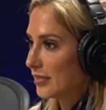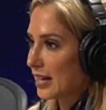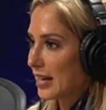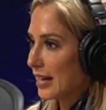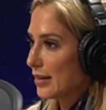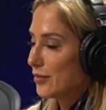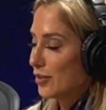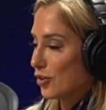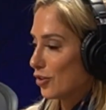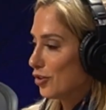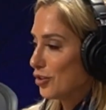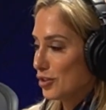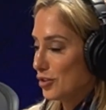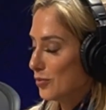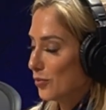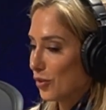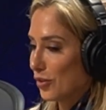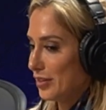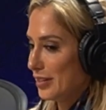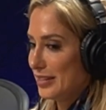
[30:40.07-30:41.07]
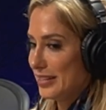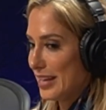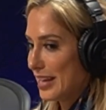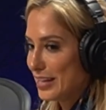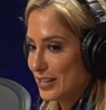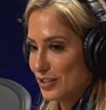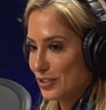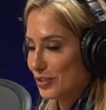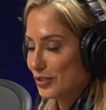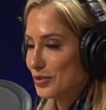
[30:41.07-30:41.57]
I hurt you more than
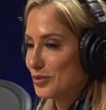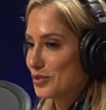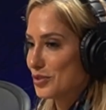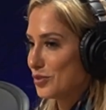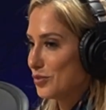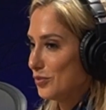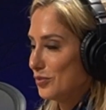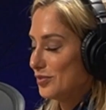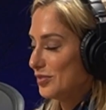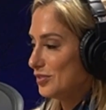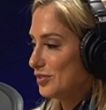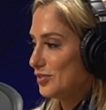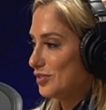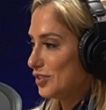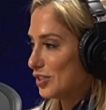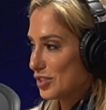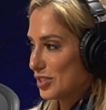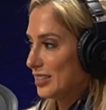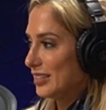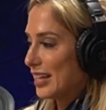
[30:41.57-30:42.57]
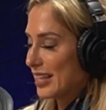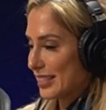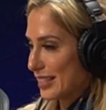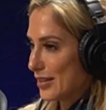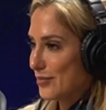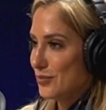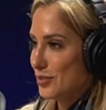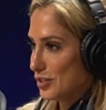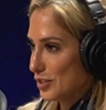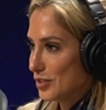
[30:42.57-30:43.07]
they do. So just let
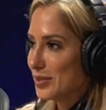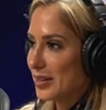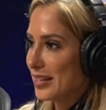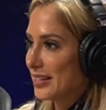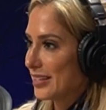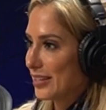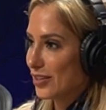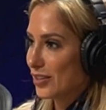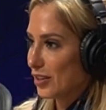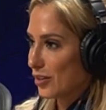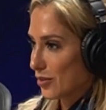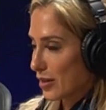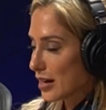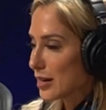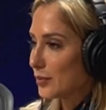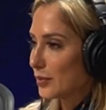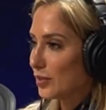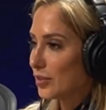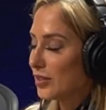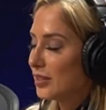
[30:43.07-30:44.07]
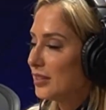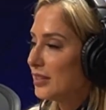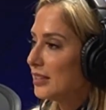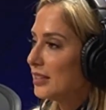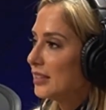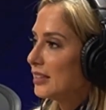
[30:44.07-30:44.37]
them do it. They're incredible.